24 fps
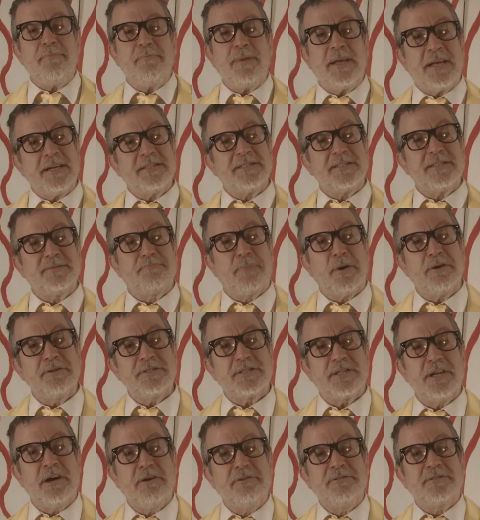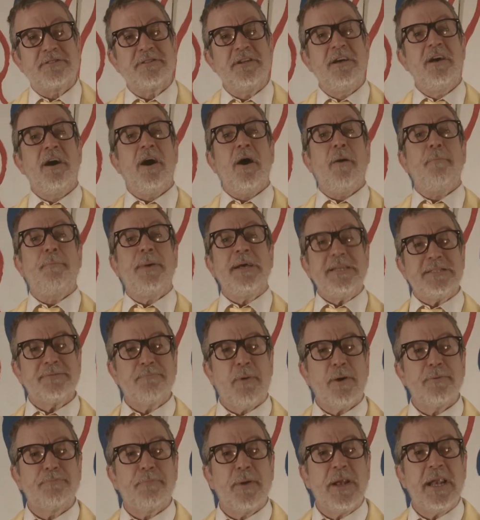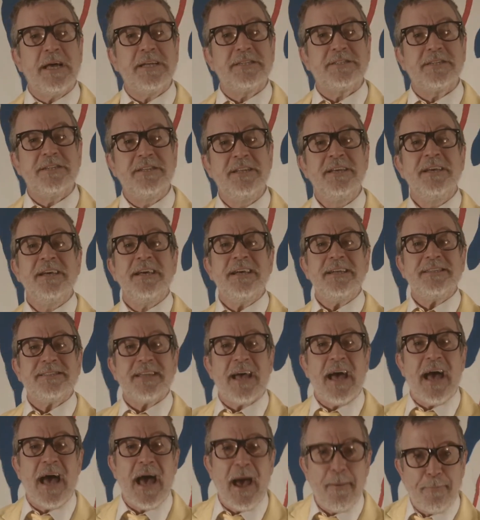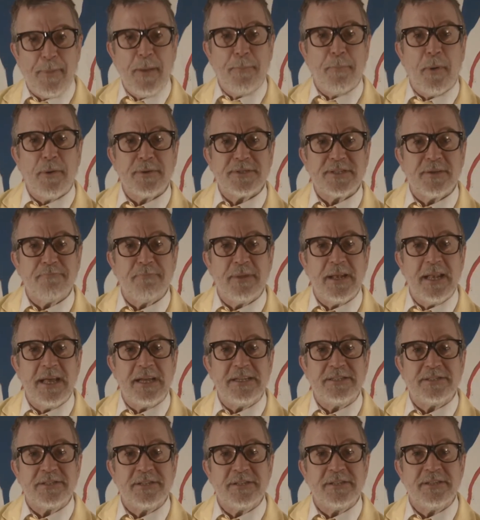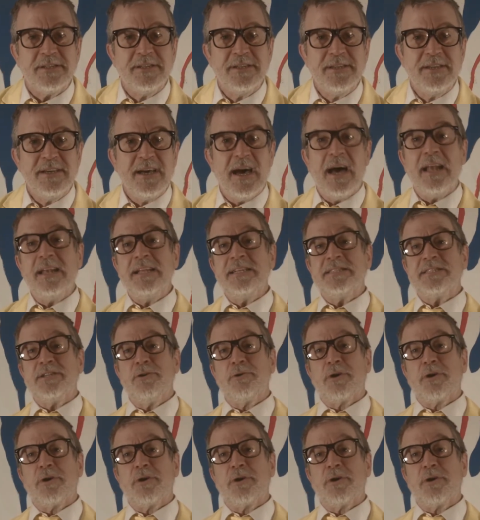because, as Boris knows, a piss population is a happy population, at least till